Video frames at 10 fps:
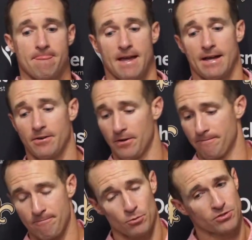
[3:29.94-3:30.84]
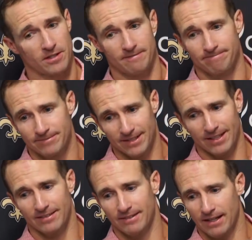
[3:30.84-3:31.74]
I don't know. We'll see.
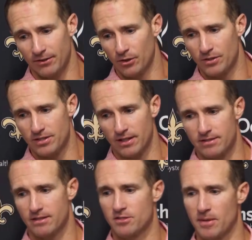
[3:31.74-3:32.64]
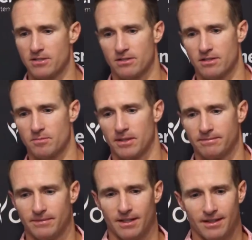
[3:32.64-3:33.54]
Again, I don't know until I see the specialist, but
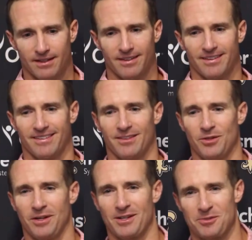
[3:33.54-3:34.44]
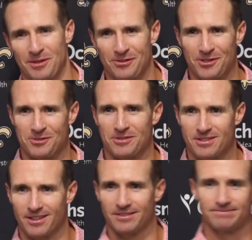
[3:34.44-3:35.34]
you guys will be the first ones to know.